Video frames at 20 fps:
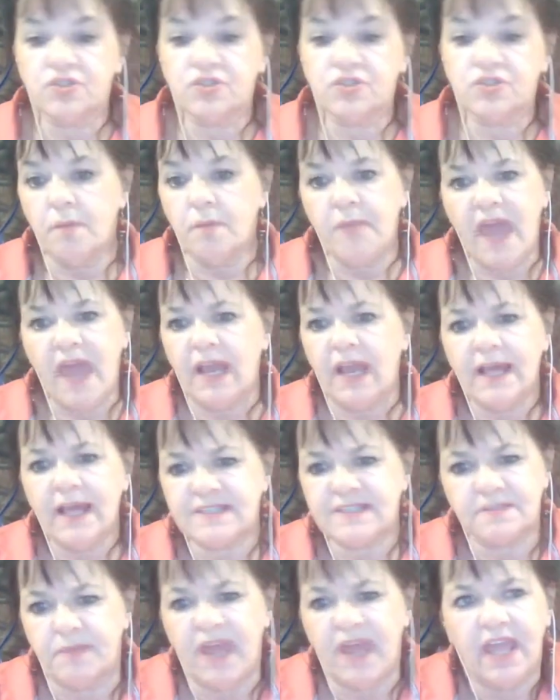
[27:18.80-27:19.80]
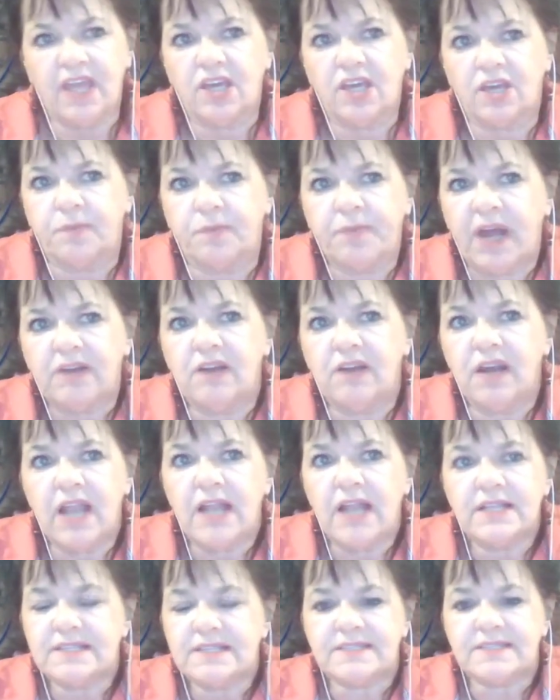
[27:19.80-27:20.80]
Let's make a
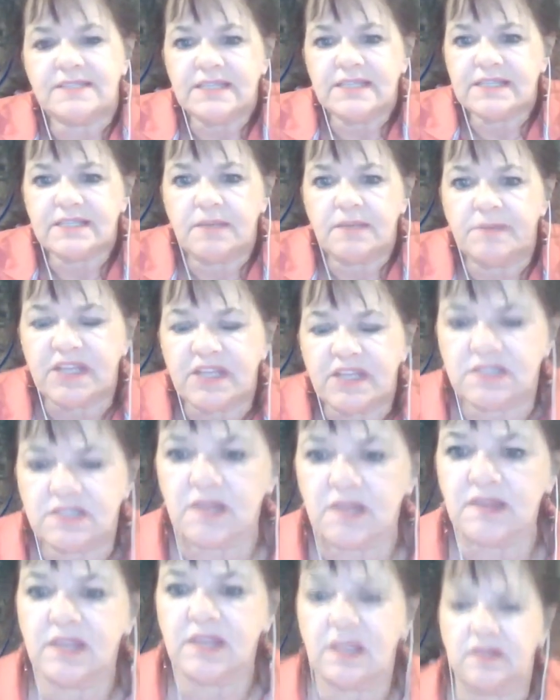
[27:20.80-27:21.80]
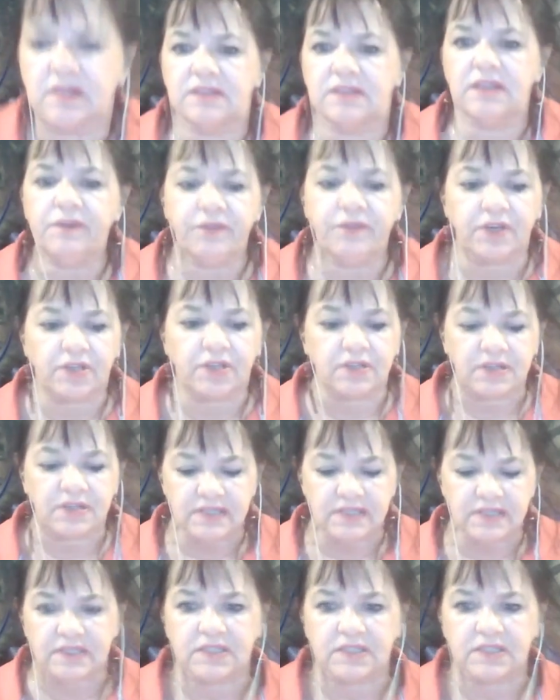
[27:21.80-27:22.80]
parallel system. It's not that difficult,
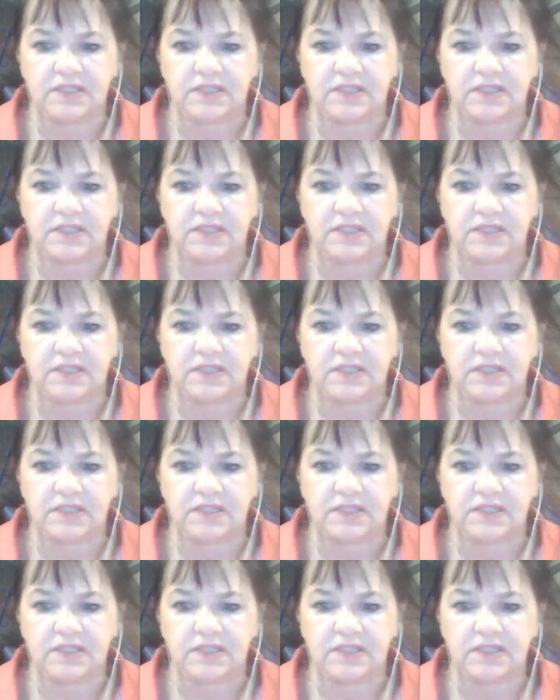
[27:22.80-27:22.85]
is it?